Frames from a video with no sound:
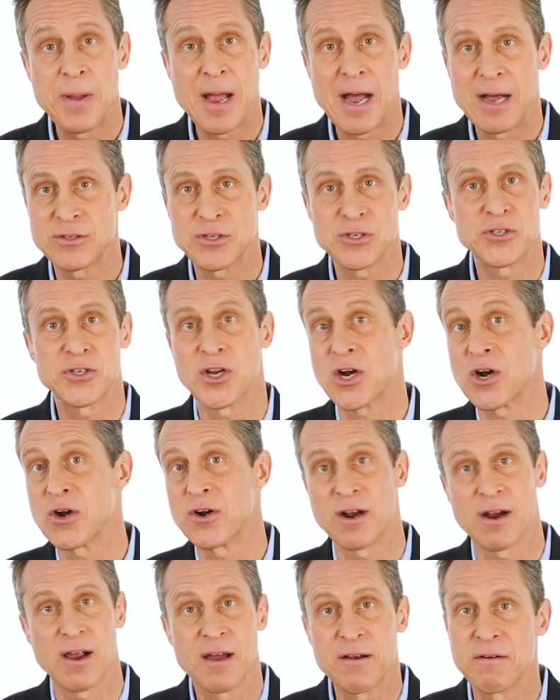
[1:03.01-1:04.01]
pounds of sugar
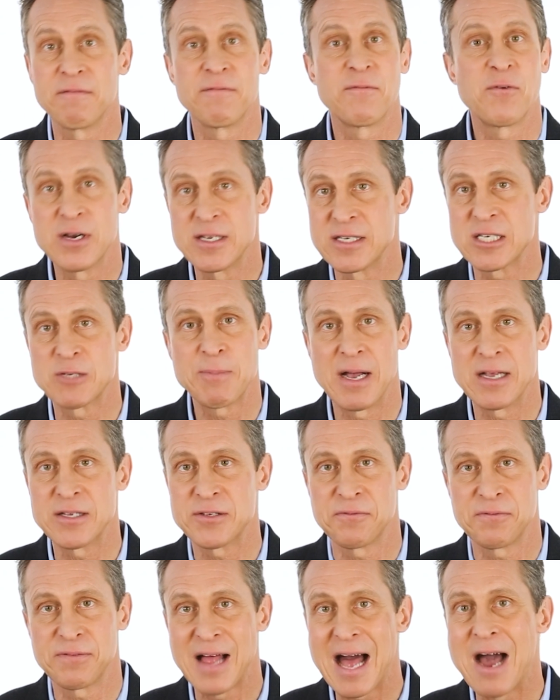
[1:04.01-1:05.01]
and our 146 pounds
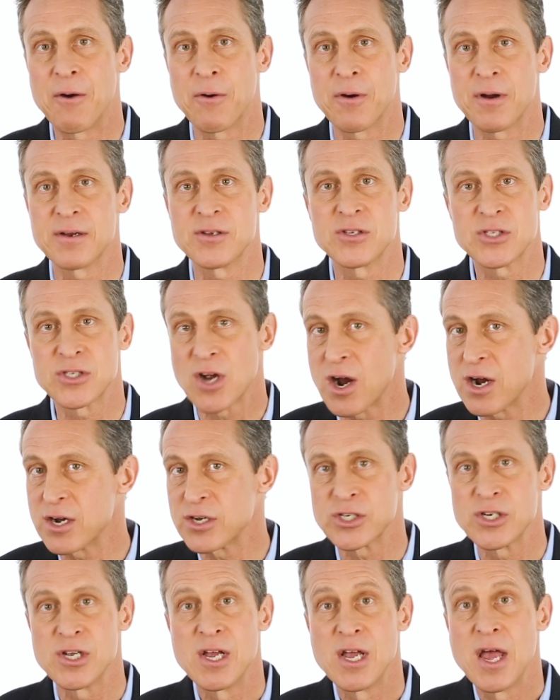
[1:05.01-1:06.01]
of flour and
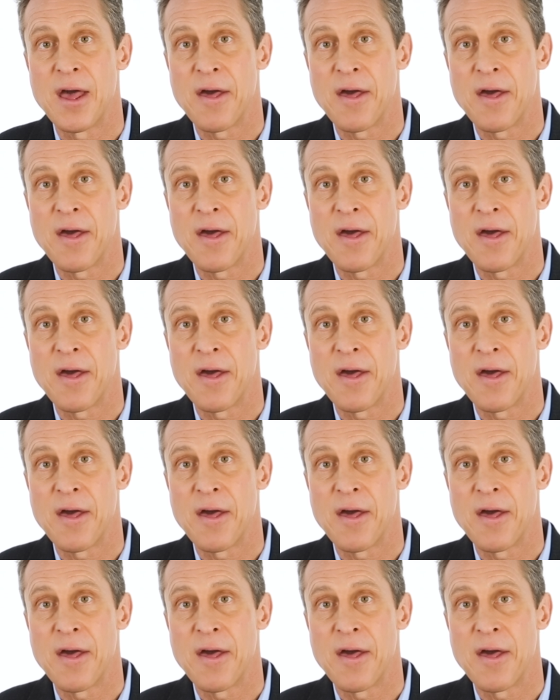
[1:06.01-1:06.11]
starch,